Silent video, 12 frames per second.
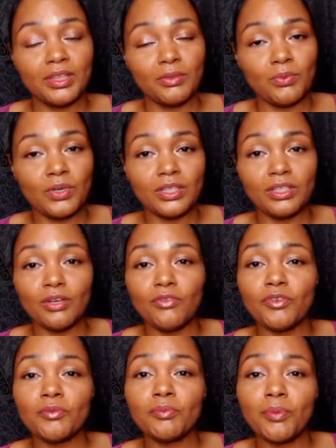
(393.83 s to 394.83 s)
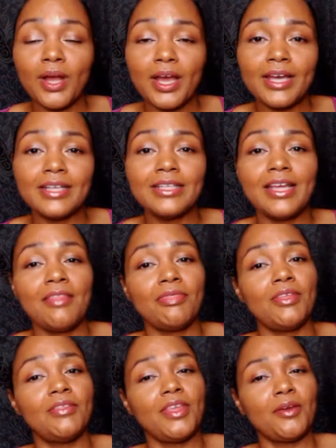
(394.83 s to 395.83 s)
the one loaf of bread, and
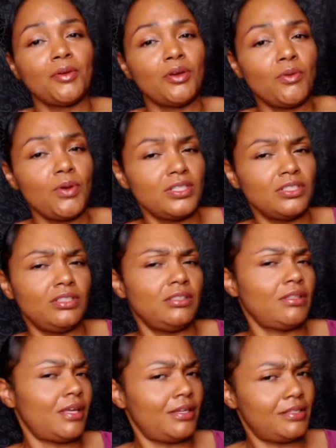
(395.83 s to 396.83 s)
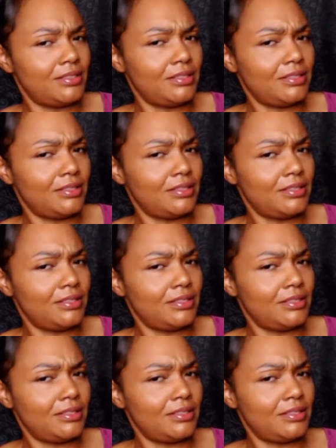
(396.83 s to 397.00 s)
then they were questioning, like,